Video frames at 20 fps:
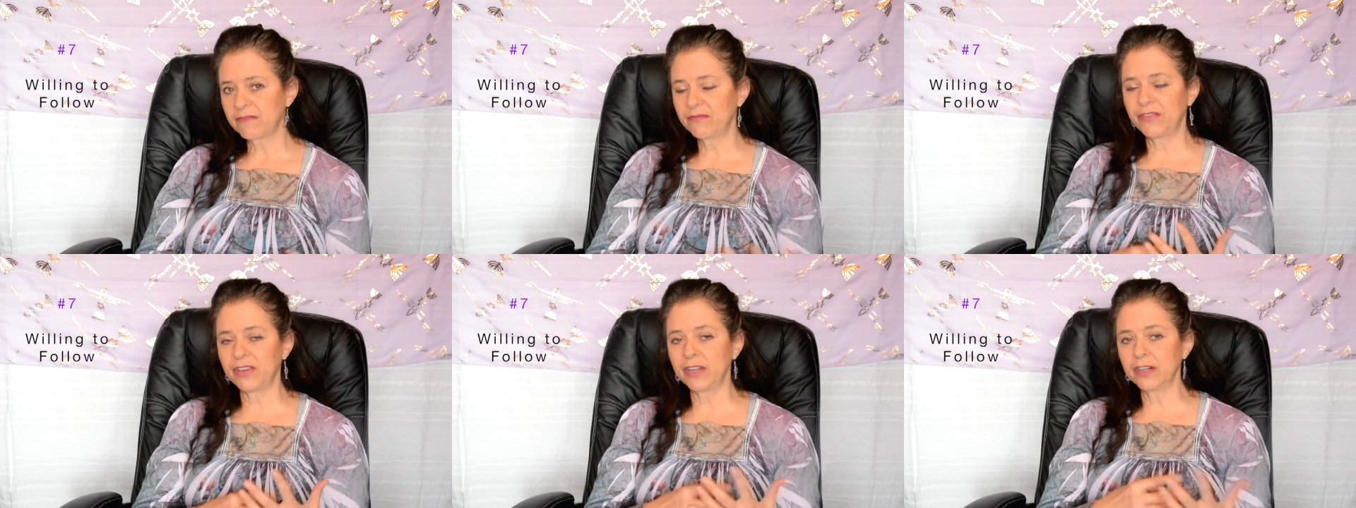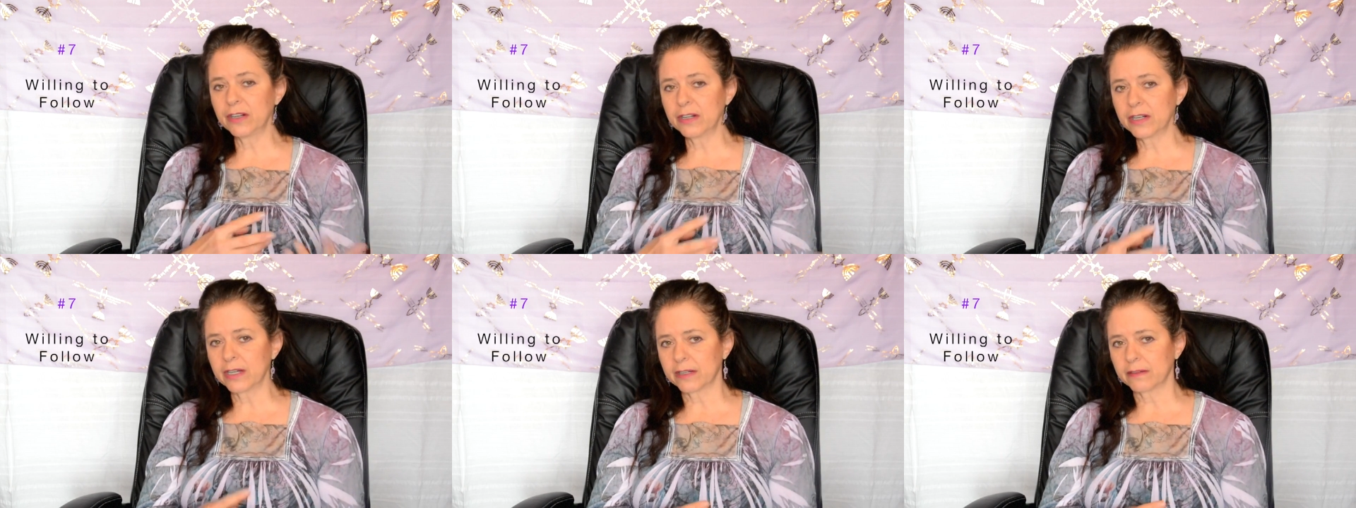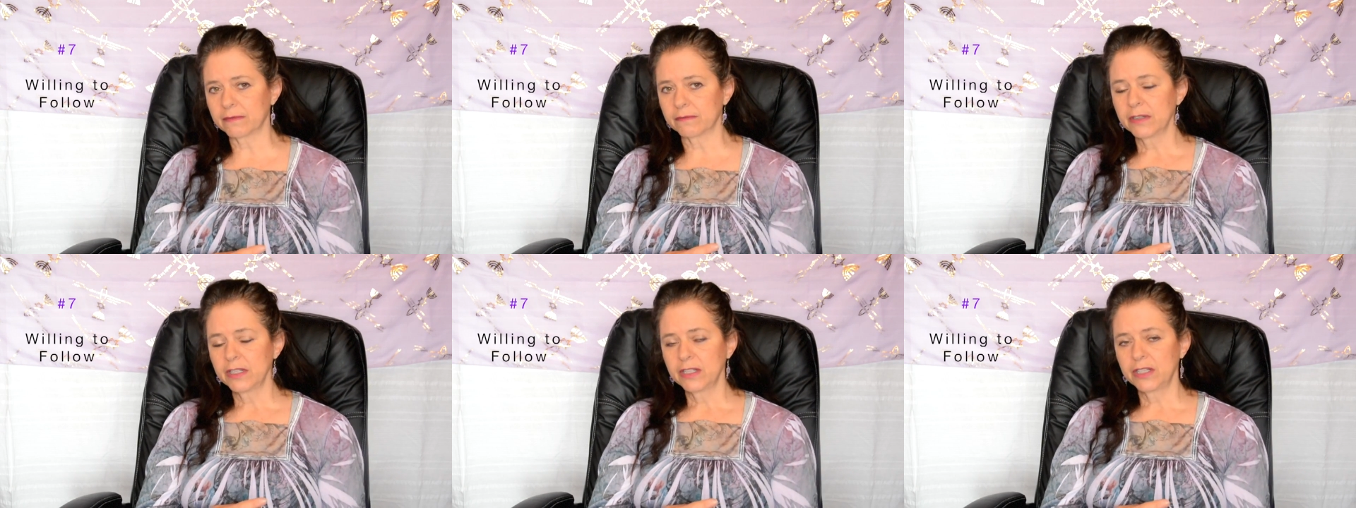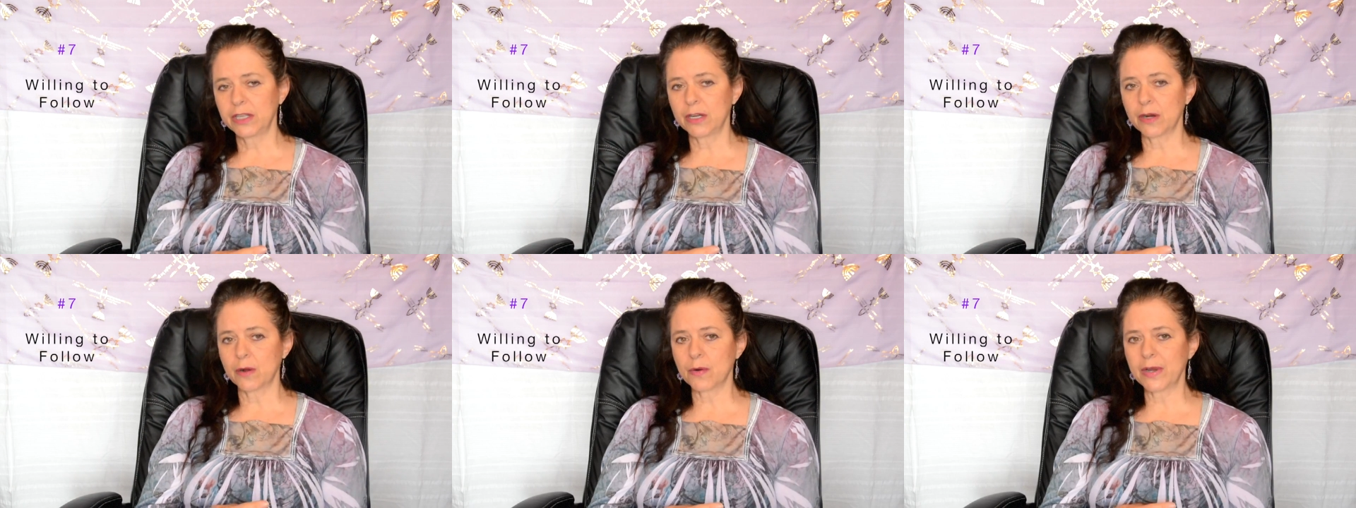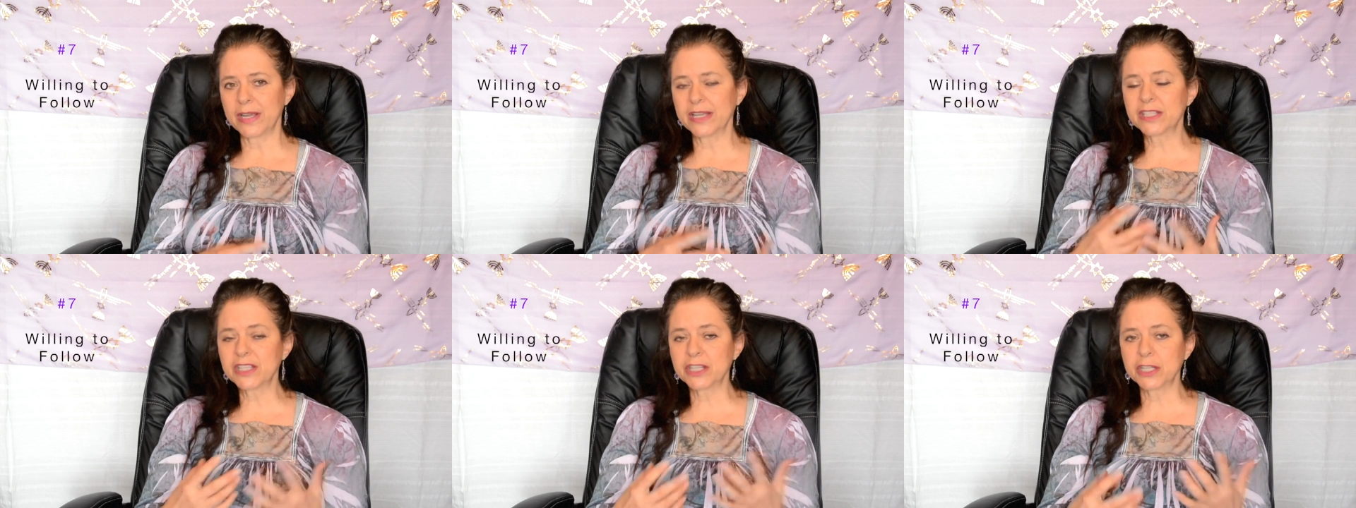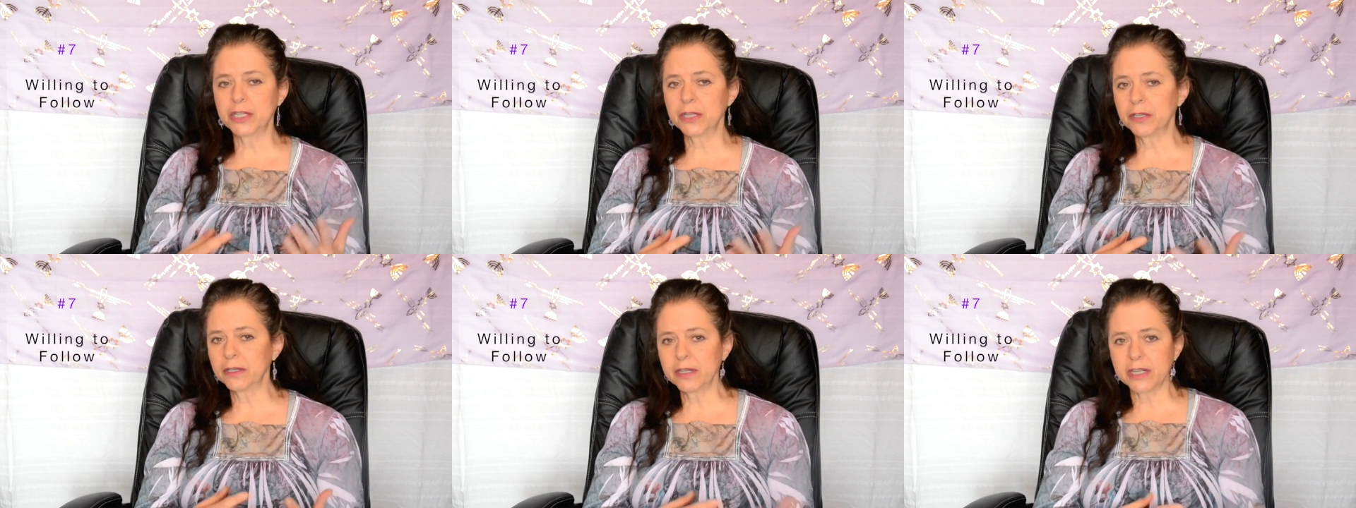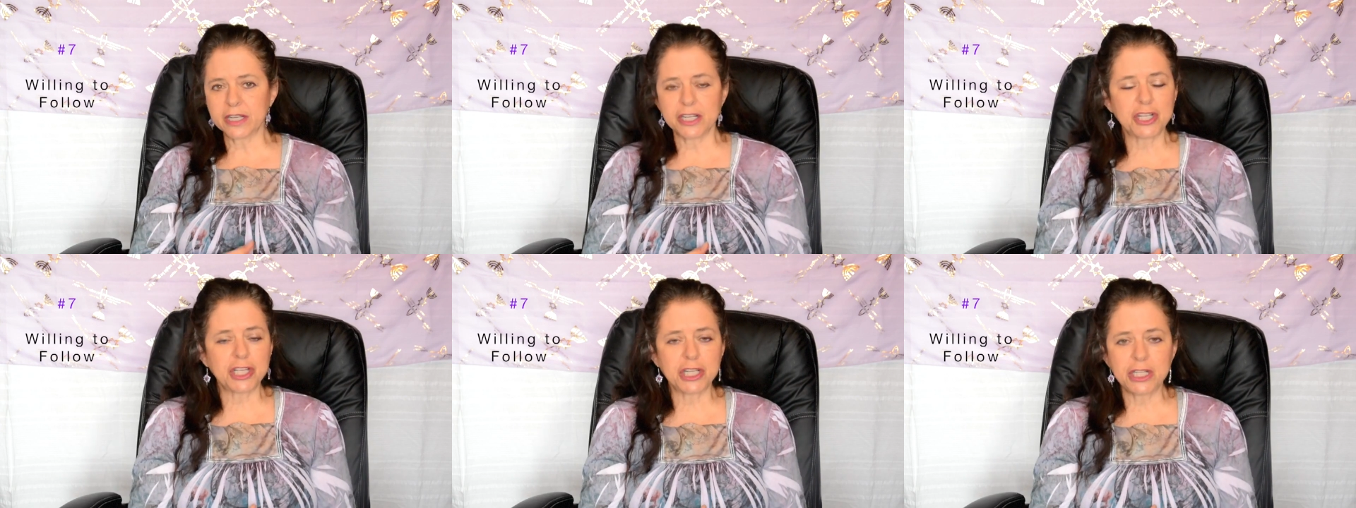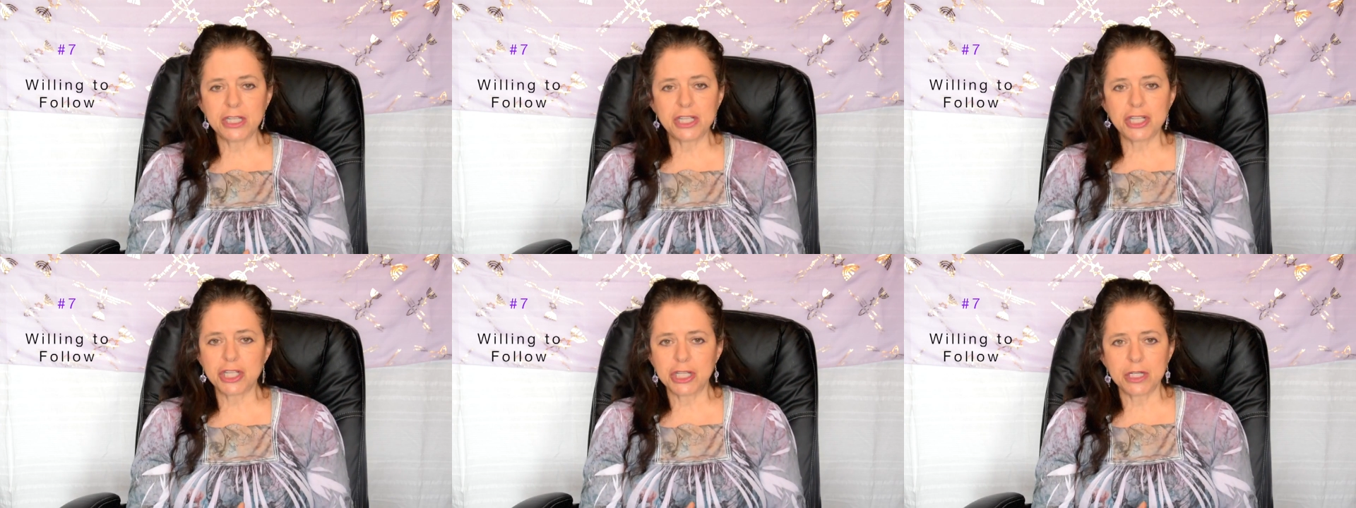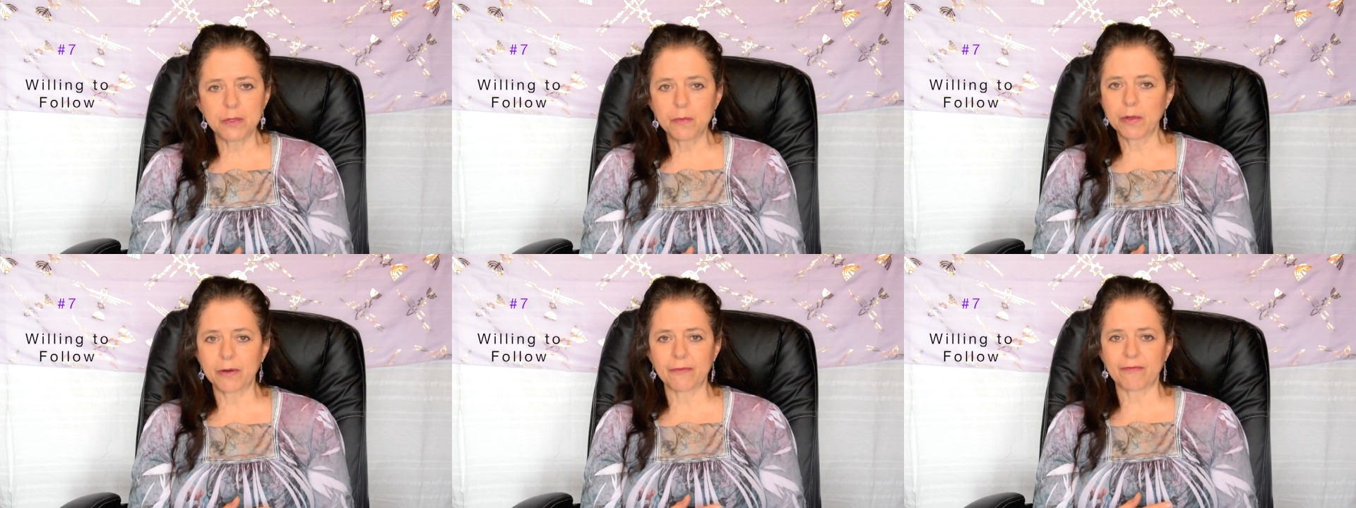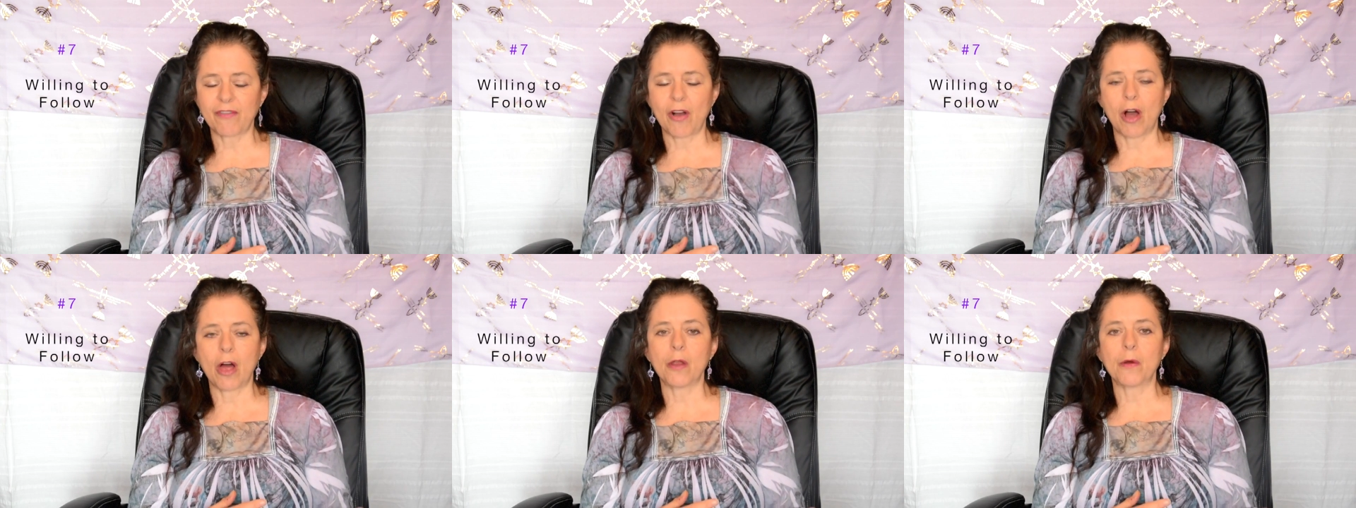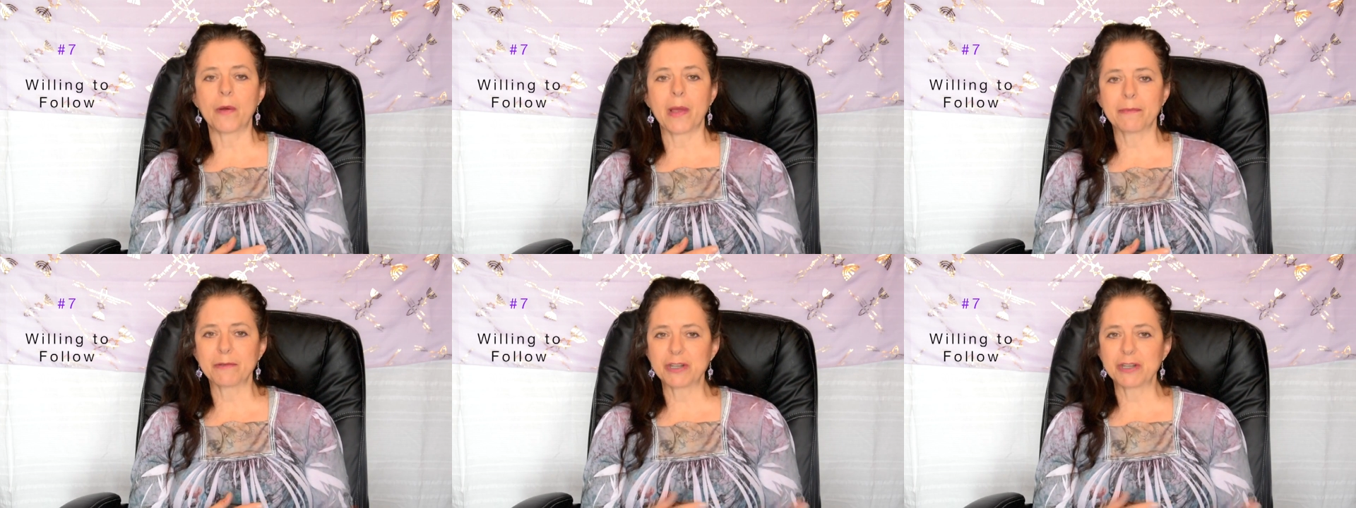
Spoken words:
and, insecurity, she wouldn't follow him.